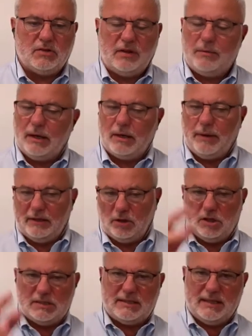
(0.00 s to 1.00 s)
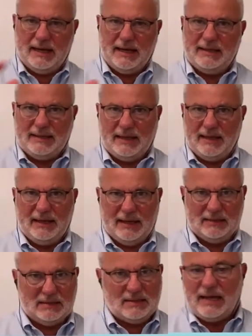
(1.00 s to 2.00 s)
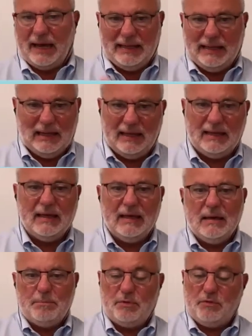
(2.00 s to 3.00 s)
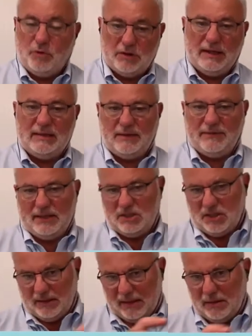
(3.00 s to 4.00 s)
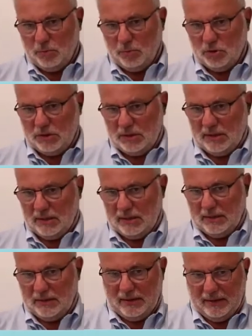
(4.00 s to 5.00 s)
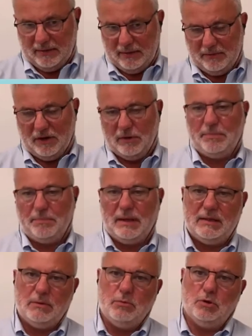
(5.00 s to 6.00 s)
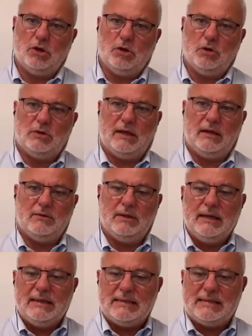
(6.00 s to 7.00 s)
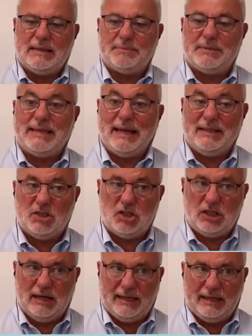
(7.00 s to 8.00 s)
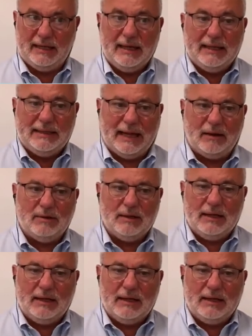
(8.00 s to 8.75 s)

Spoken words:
They were quite oscillating and cycling before the intervention, and the variability would go down substantially. Now,